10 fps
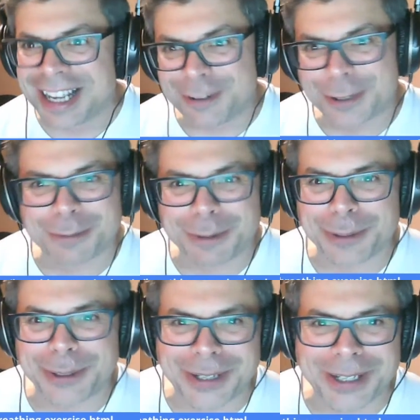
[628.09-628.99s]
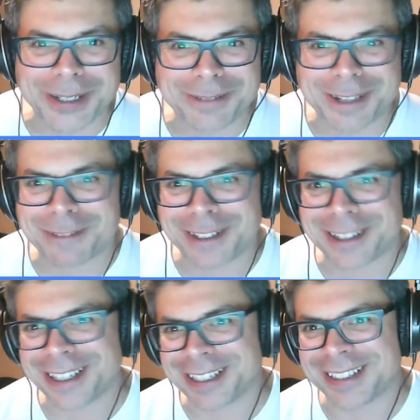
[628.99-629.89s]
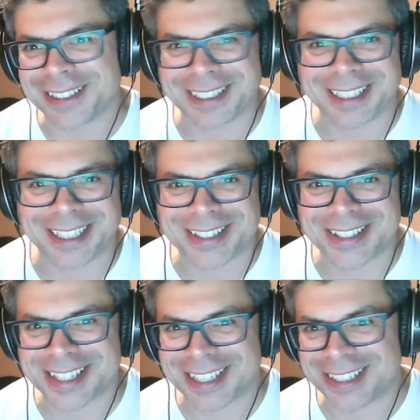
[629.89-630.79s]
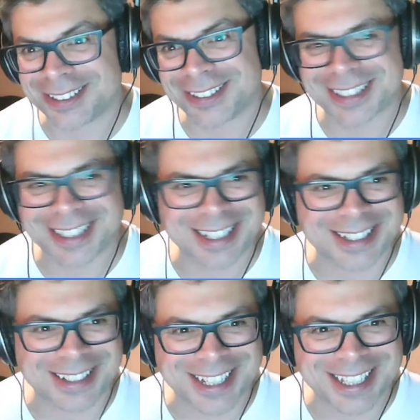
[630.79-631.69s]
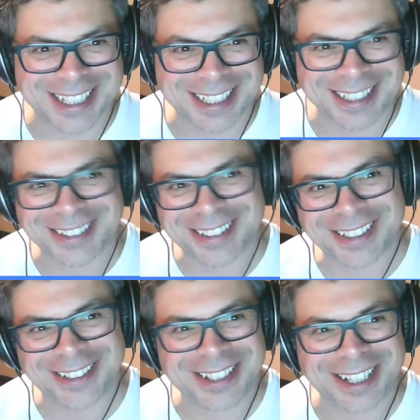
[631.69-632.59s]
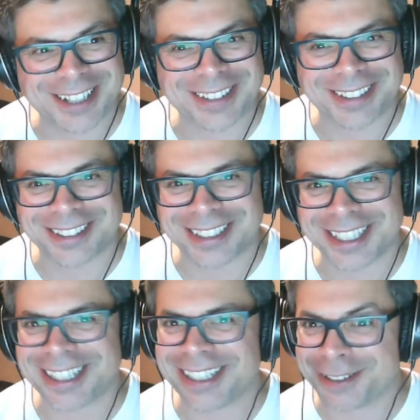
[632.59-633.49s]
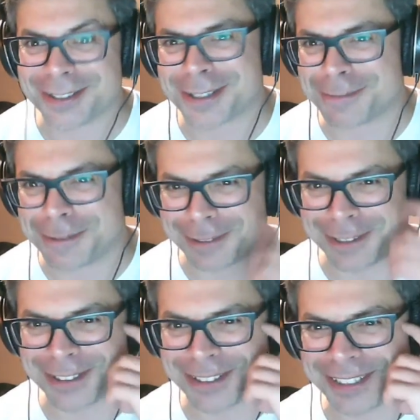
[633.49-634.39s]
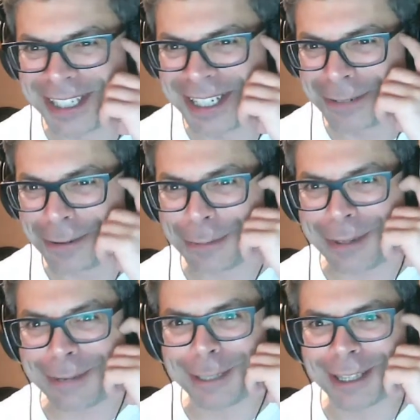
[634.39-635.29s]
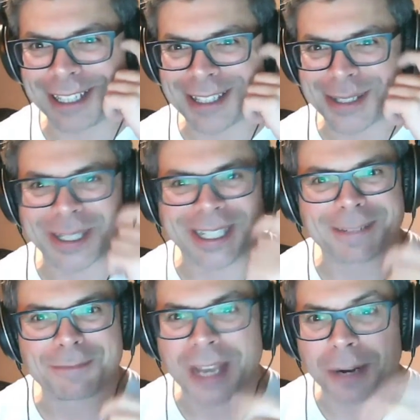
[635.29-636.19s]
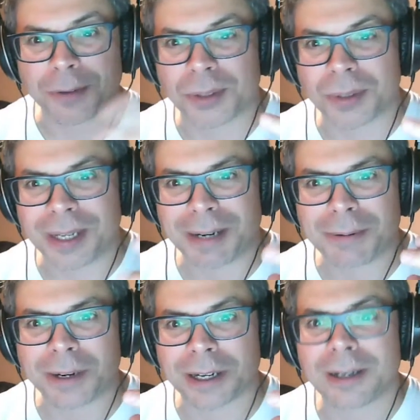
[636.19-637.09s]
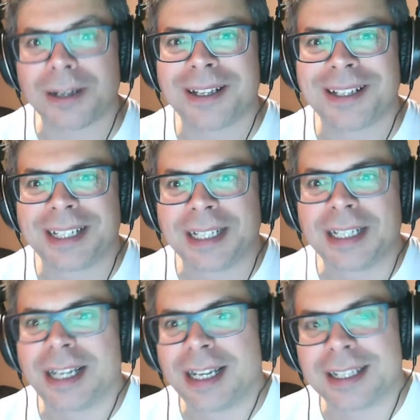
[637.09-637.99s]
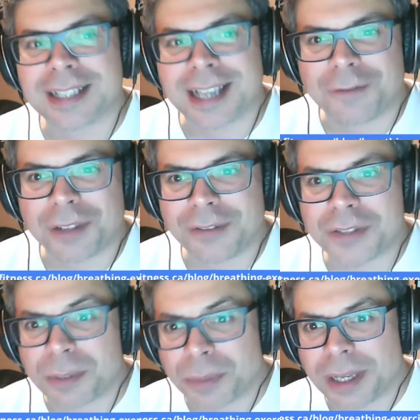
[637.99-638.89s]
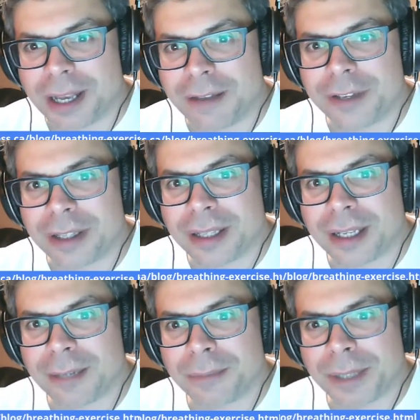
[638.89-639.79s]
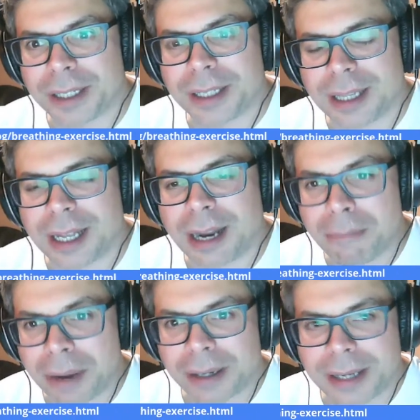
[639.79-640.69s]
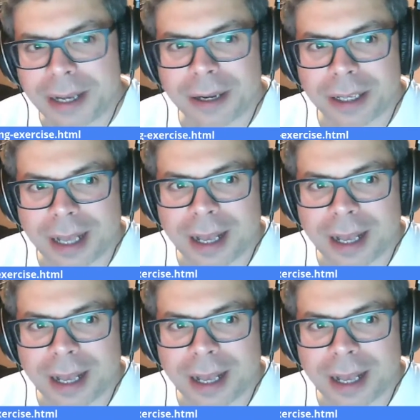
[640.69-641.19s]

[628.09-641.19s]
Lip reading: I'm sure people around you might be thinking, looking at you, saying, "Oh, this guy's crazy." Or here we go again. I know some people do with me, but that's okay. I don't do it at work unless I have to lift something heavy, and then I'm like, then I bear down.